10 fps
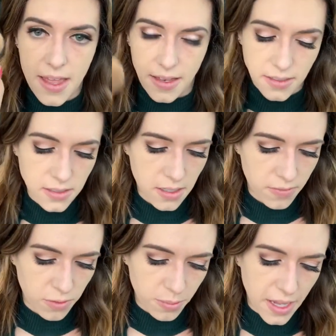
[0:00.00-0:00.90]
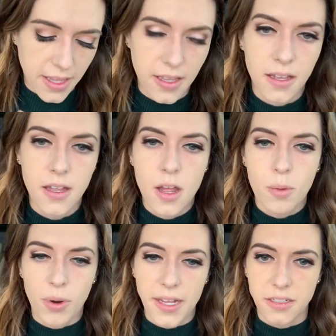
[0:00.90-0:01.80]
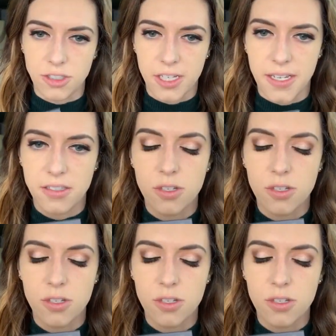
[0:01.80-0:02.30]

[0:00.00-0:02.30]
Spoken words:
end for my brighten shade.